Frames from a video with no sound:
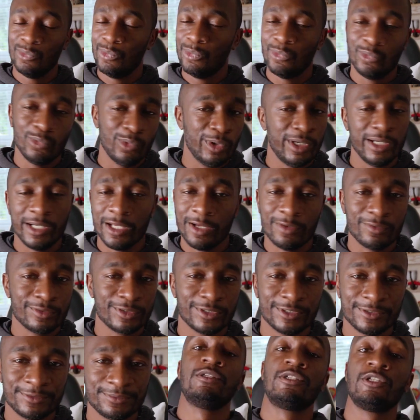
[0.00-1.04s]

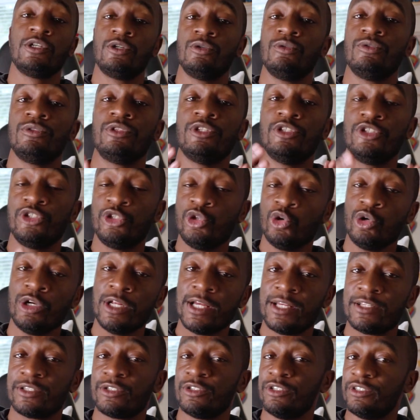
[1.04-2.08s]
whatever. So the short
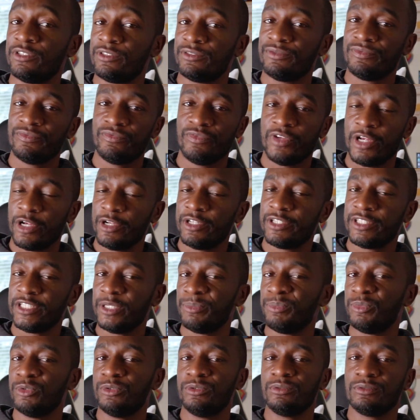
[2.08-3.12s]
answer is very
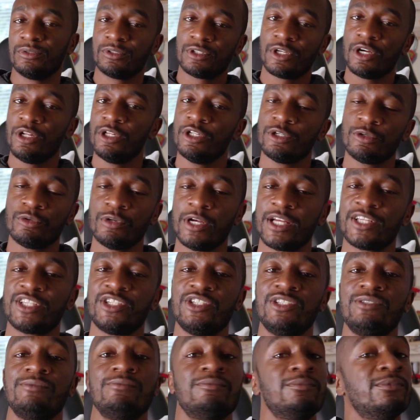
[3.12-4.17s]
simple. Color
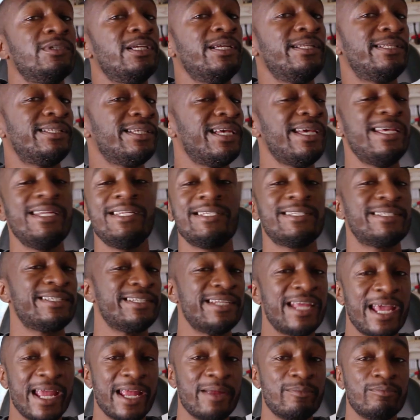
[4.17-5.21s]
correction, it's in its
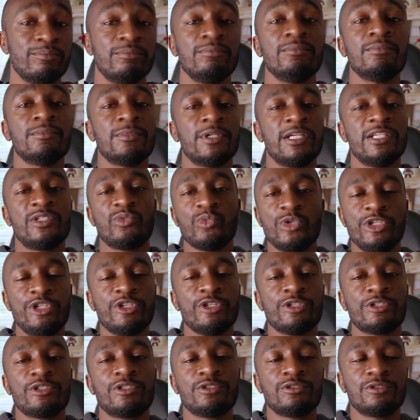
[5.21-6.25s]
name. It's when
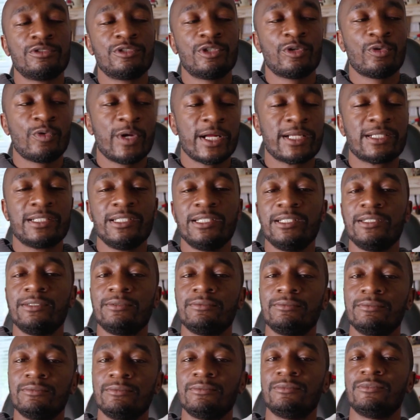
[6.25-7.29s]
you're correcting
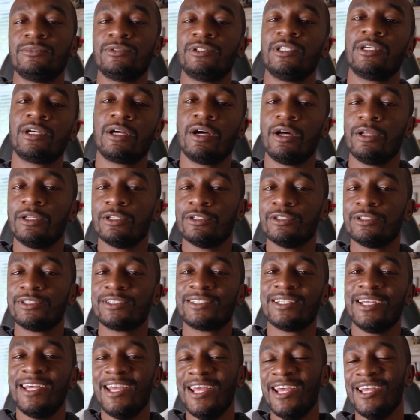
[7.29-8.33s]
the
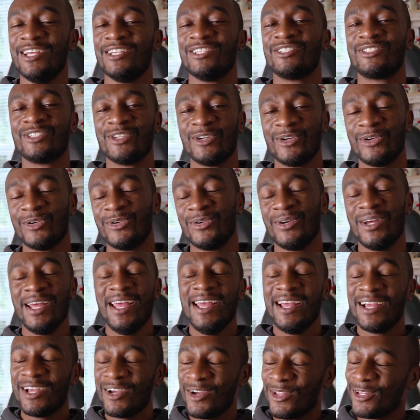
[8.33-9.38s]
colors. So
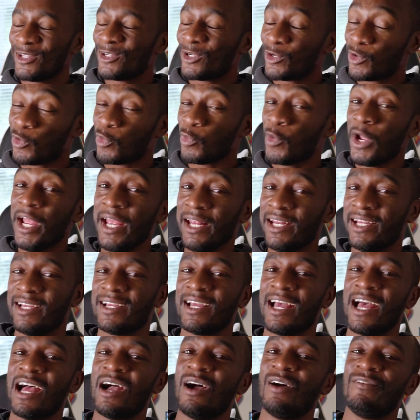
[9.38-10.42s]
color grading,
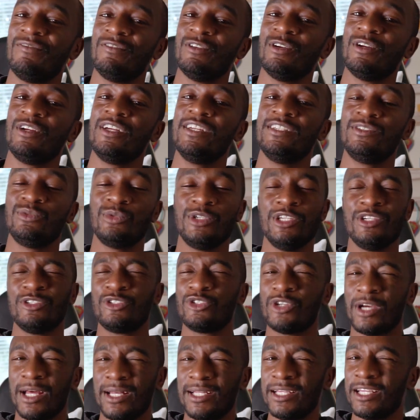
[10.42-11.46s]
however, is when you're
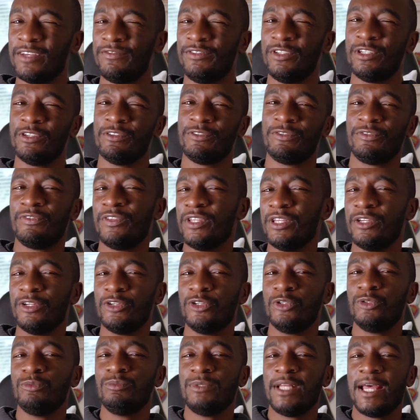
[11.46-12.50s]
trying to give your
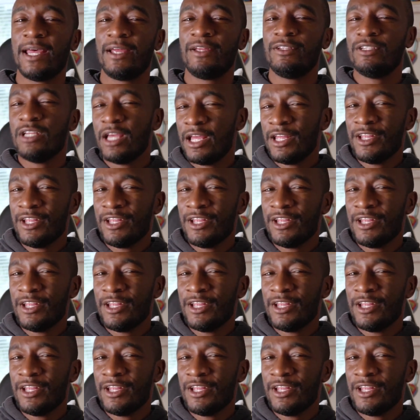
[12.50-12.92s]
film that,